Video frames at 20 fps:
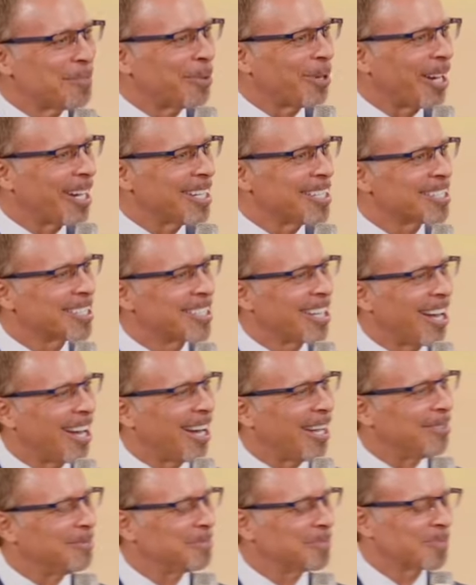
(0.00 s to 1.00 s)
Praise
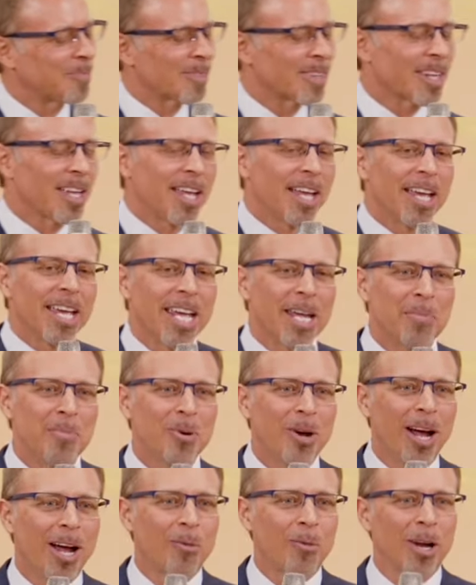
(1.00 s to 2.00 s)
God. He
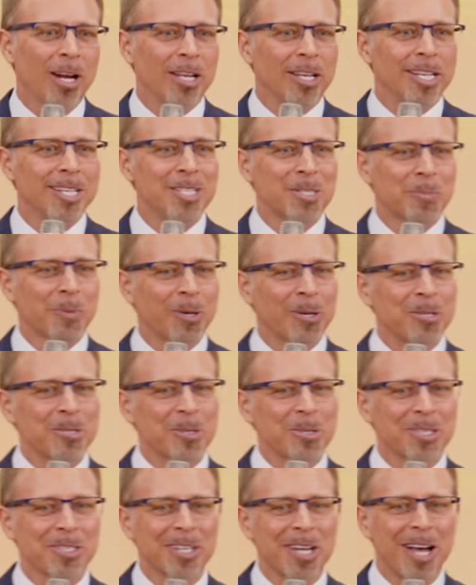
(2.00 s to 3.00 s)
brought one of his
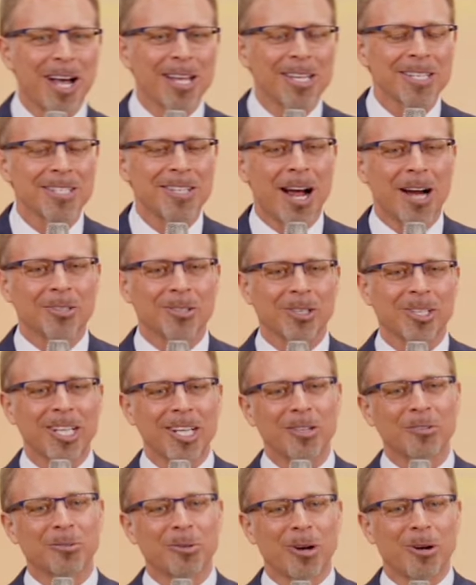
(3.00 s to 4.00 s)
spiritual sons, Dr.
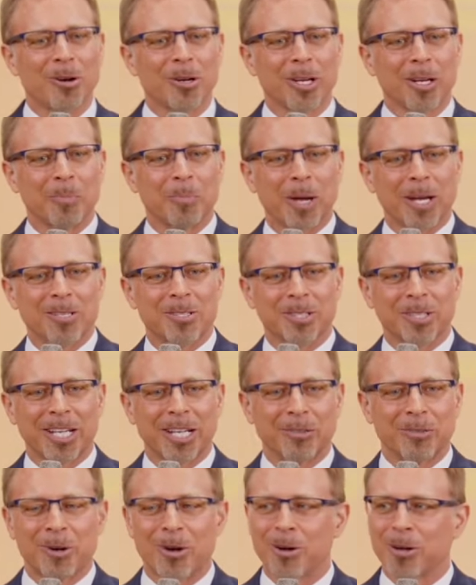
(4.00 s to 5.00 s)
Keith Rogan, Pastor
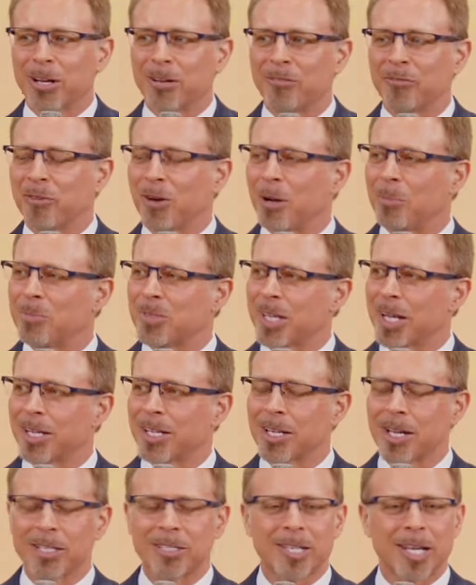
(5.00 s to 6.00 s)
Keith Rogan from
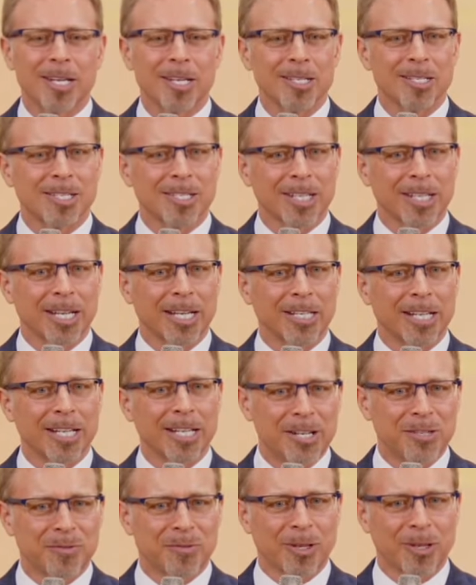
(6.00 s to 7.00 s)
ten- Tennessee,
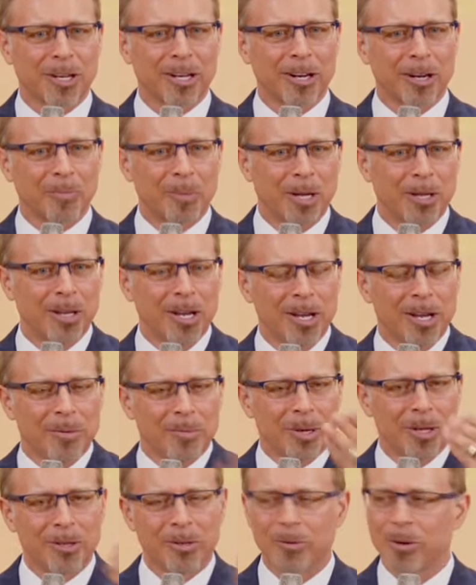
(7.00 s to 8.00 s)
Nashville area. Brother,
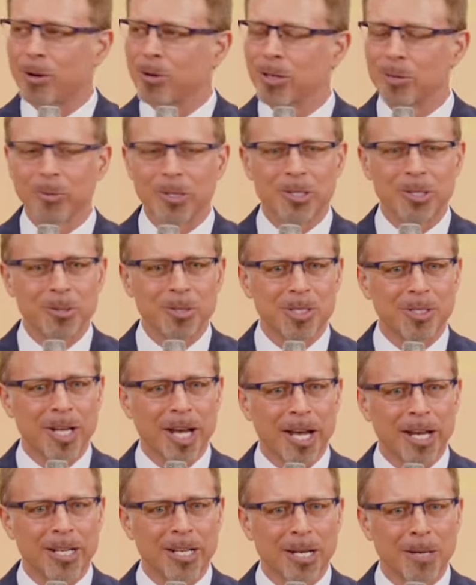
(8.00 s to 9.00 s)
Brother Rogan, would you
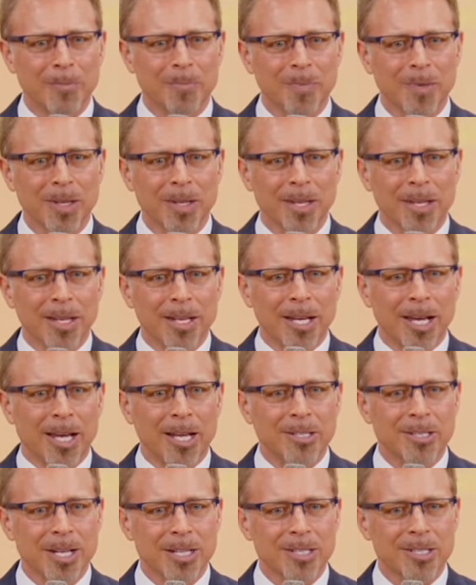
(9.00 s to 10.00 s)
stand up
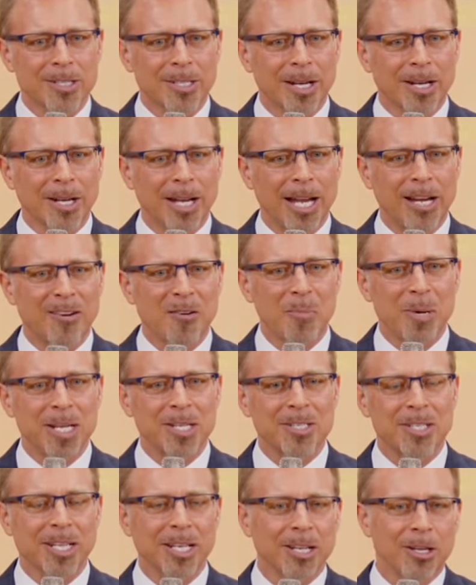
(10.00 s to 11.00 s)
and just uh, let everybody
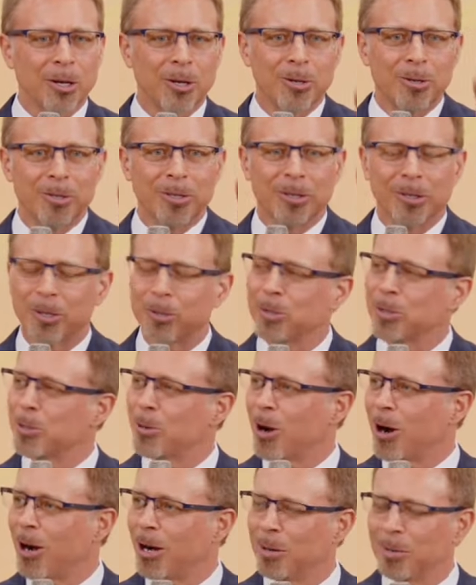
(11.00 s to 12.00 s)
see who, who
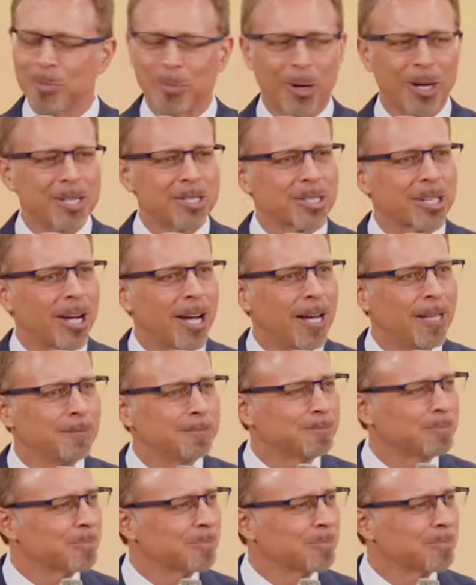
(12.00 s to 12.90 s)
you are? Praise God.